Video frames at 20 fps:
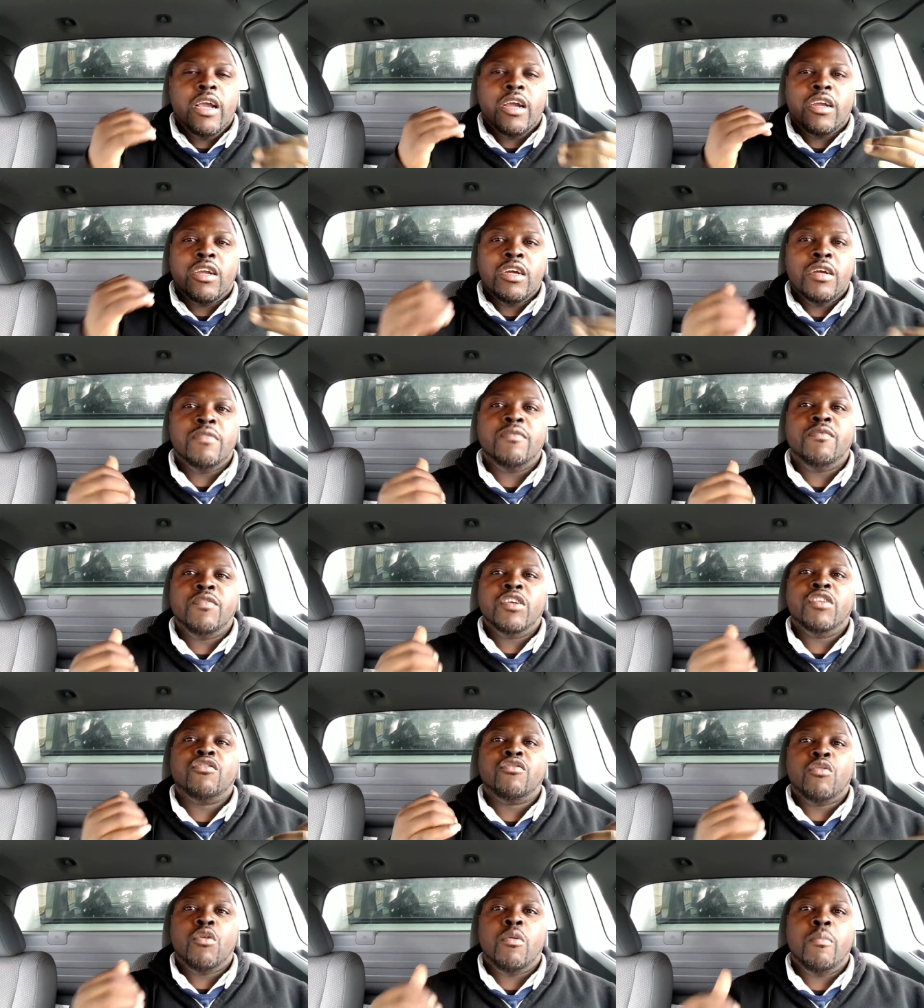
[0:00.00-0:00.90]
good
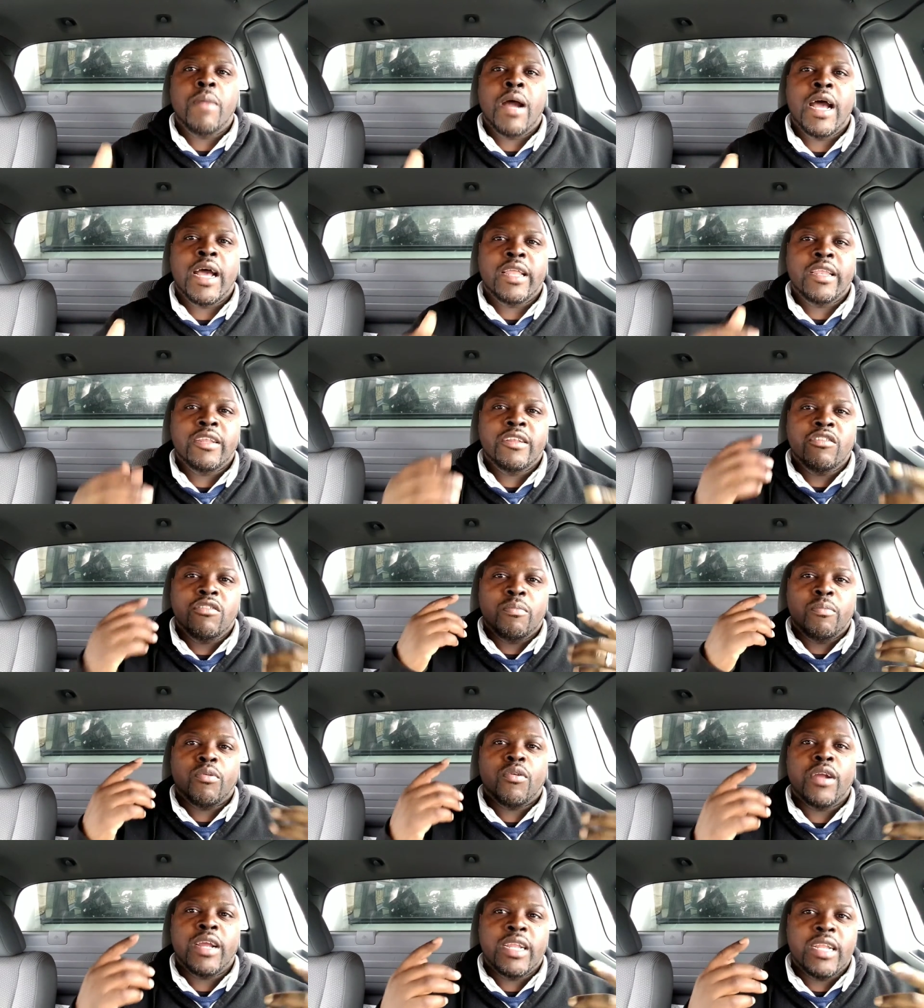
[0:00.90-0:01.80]
visual mind in your
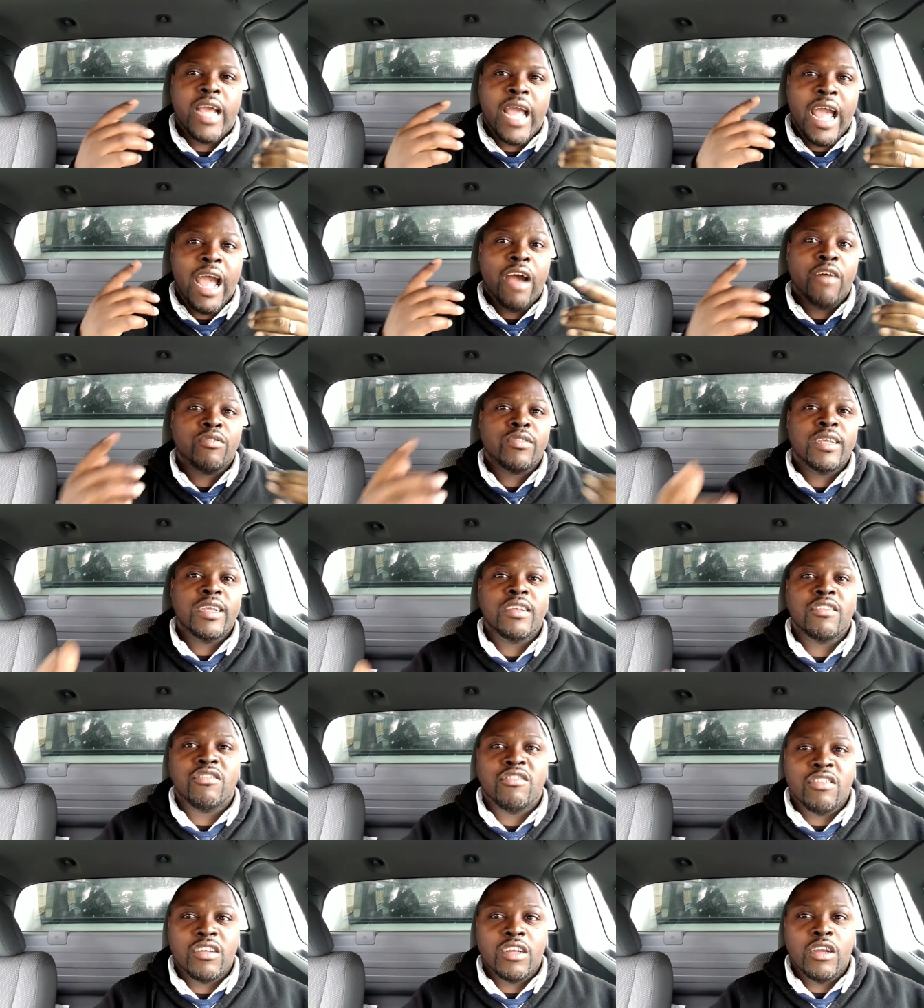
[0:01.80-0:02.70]
brain of how
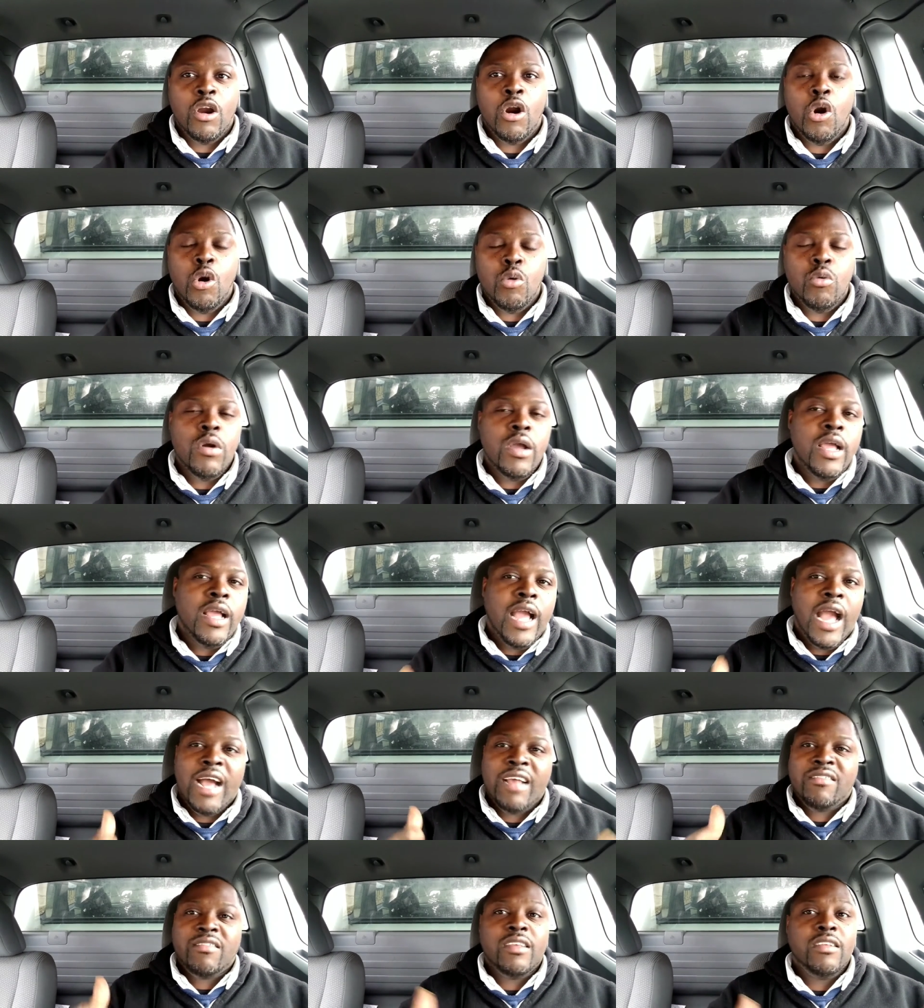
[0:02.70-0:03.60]
things should go,
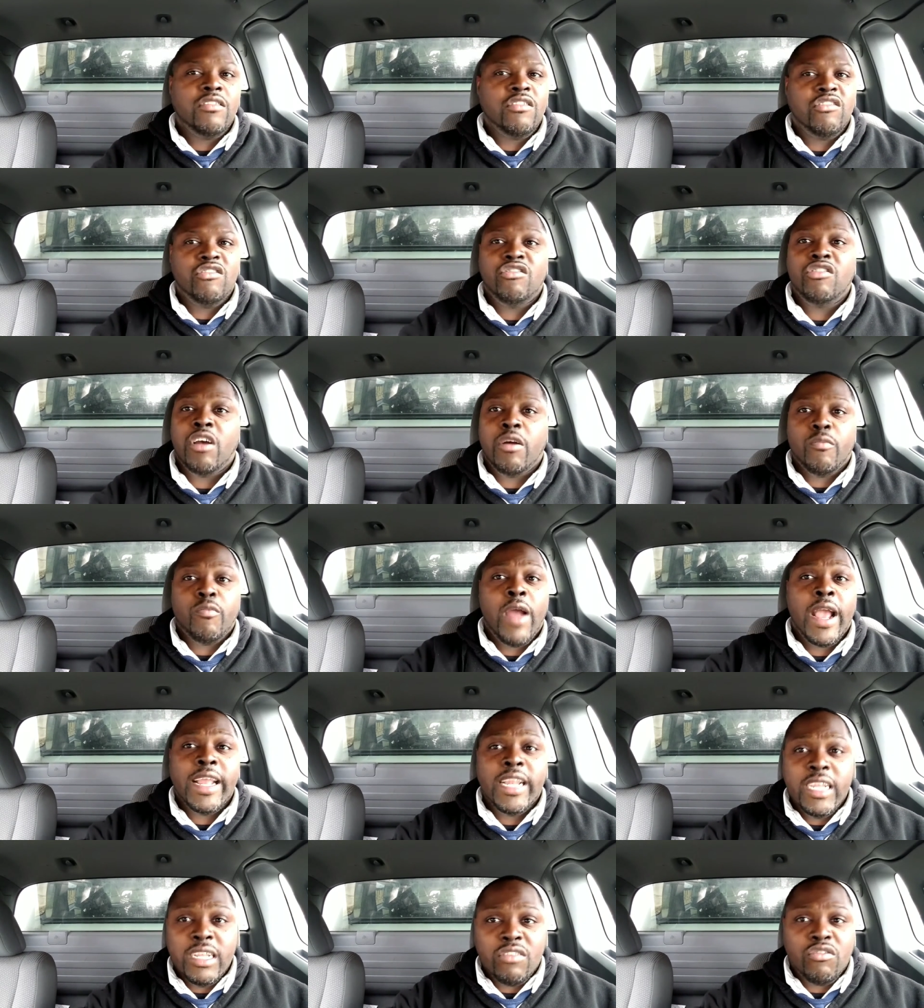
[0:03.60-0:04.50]
I say just jump
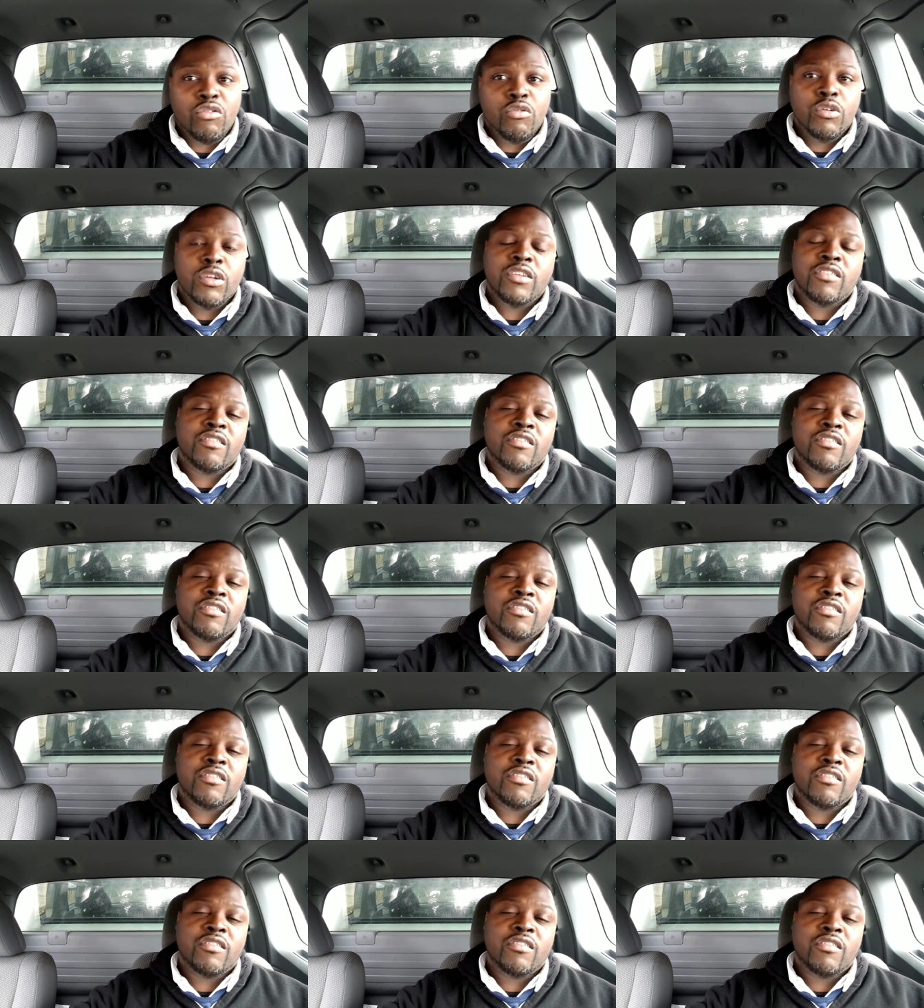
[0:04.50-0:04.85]
right into it.